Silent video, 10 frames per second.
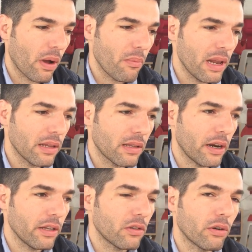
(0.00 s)
a
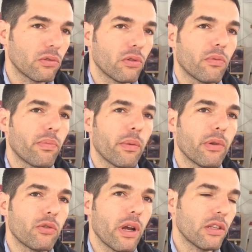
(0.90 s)
military torture
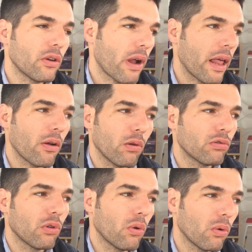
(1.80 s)
perpetrator and
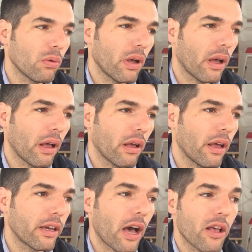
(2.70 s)
also
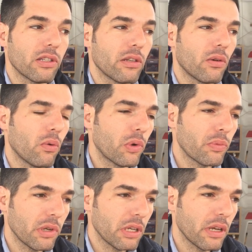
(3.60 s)
a cousin who
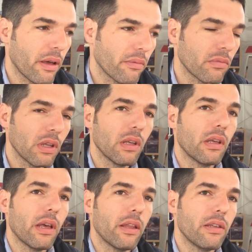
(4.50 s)
would be a
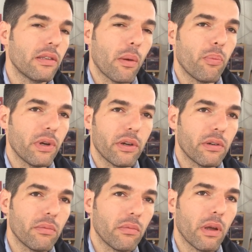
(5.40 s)

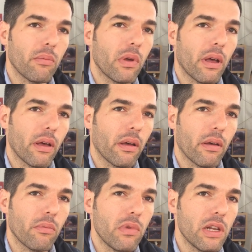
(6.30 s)
disappeared
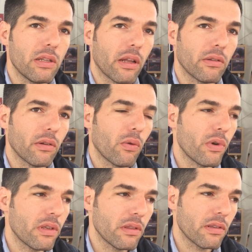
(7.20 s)
militant,
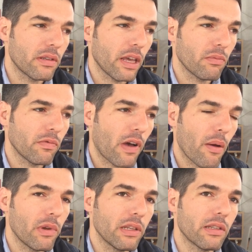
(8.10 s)
within the same
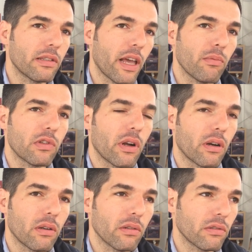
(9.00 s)
families, the same
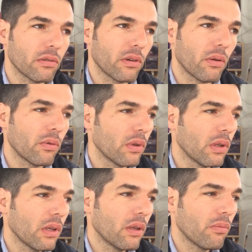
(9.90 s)
circles,
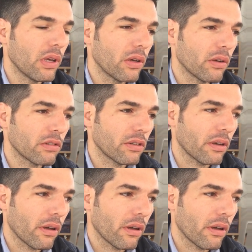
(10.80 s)
because